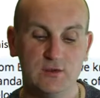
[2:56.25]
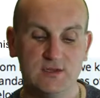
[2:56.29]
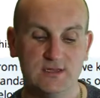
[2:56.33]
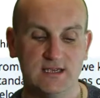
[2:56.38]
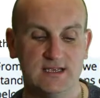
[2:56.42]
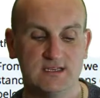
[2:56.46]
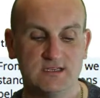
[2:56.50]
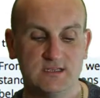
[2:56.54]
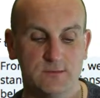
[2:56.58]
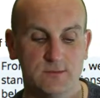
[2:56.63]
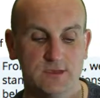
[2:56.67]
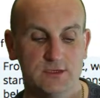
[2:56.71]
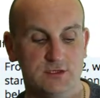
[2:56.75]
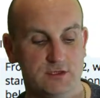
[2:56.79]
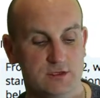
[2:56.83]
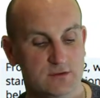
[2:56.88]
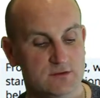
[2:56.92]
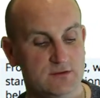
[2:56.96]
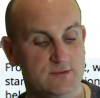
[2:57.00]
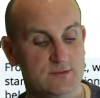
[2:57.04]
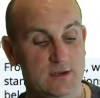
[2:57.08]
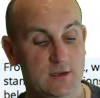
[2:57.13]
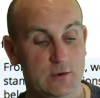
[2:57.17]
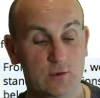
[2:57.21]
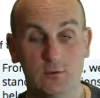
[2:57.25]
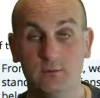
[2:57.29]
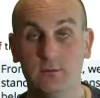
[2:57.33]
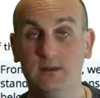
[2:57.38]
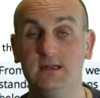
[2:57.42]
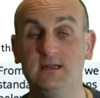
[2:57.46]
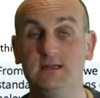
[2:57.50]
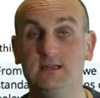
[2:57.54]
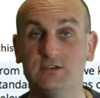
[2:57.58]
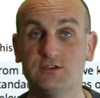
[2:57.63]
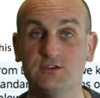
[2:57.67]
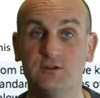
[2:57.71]
test can be assumed to be normally
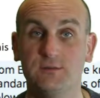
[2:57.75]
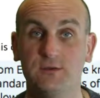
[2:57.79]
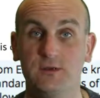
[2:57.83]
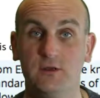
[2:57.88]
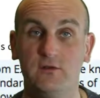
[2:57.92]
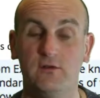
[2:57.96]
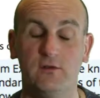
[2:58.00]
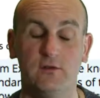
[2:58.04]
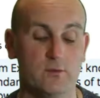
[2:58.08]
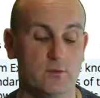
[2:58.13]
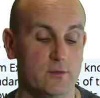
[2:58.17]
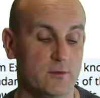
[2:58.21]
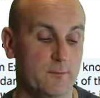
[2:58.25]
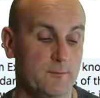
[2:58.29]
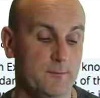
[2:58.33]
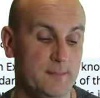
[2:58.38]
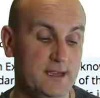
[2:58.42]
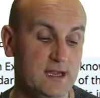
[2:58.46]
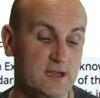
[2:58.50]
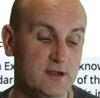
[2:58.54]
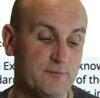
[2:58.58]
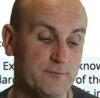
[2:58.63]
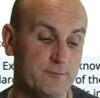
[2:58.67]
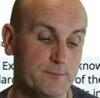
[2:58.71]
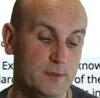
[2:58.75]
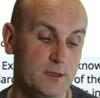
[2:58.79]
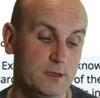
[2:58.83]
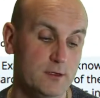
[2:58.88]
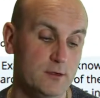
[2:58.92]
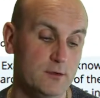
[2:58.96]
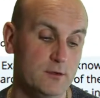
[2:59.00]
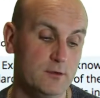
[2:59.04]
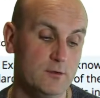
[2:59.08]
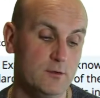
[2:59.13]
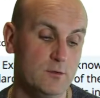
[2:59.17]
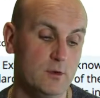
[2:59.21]
distributed with a mean of
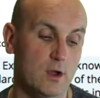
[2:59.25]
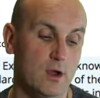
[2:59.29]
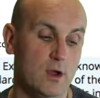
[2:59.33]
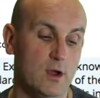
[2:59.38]
mu